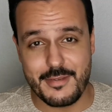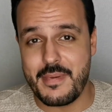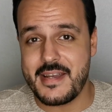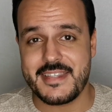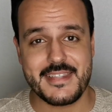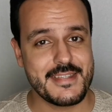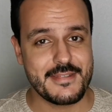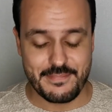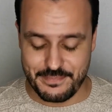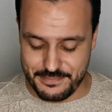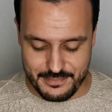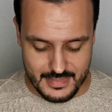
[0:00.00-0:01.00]
The best.
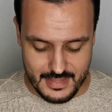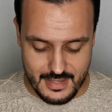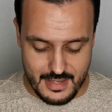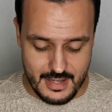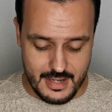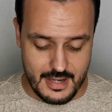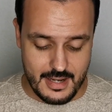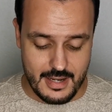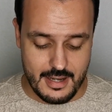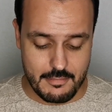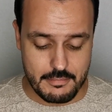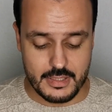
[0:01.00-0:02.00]

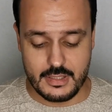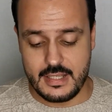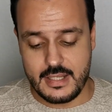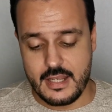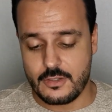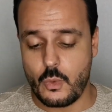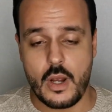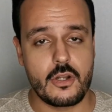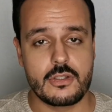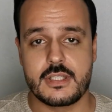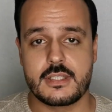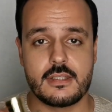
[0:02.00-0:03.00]
But again,
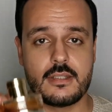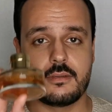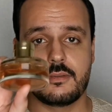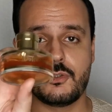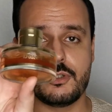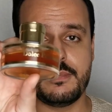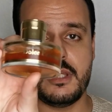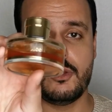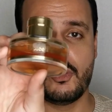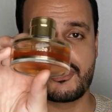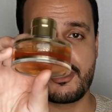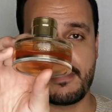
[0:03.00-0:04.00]
quite honestly, could
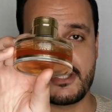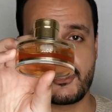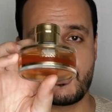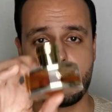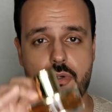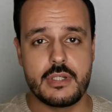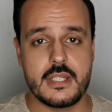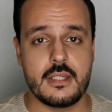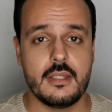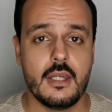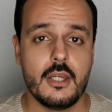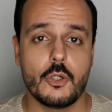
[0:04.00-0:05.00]
be Dolce
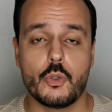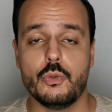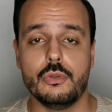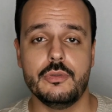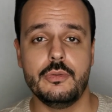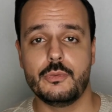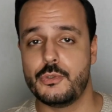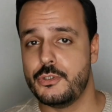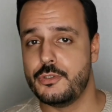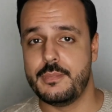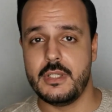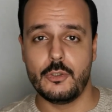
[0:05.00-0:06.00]
Passione,
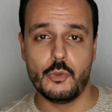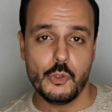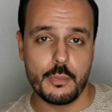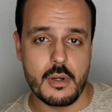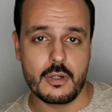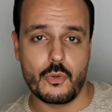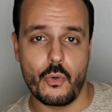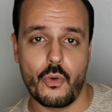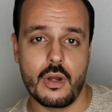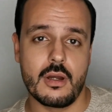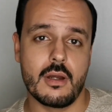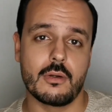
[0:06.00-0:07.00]
could be Gourmand
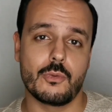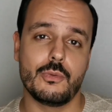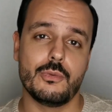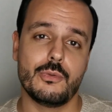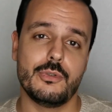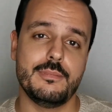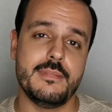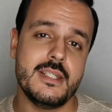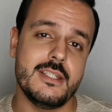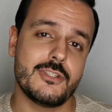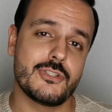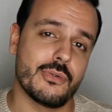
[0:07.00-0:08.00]
Coquin, could
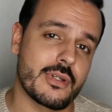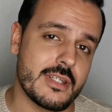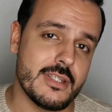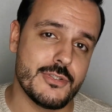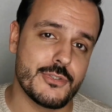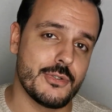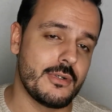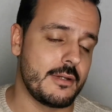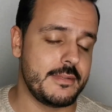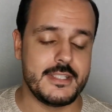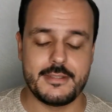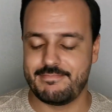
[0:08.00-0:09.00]
be
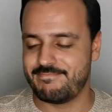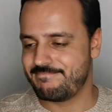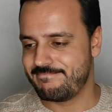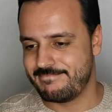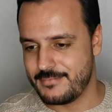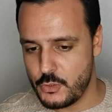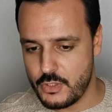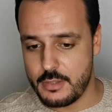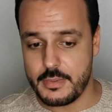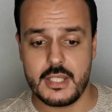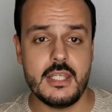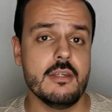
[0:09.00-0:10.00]
Sorriso, I mean, you
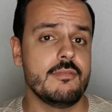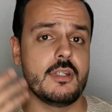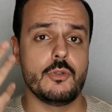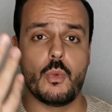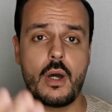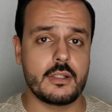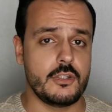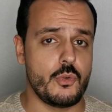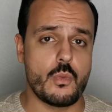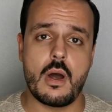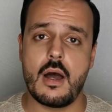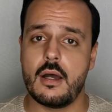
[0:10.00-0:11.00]
name it. Even Noir de
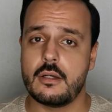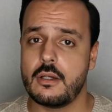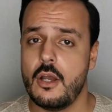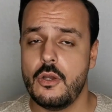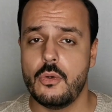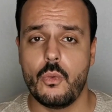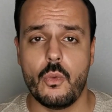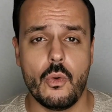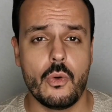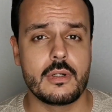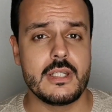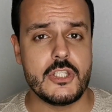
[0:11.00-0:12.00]
Noir
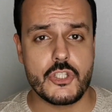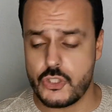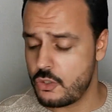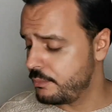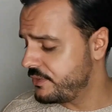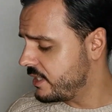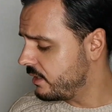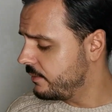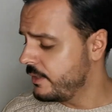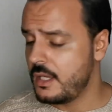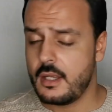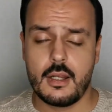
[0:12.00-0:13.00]
or Insomnia.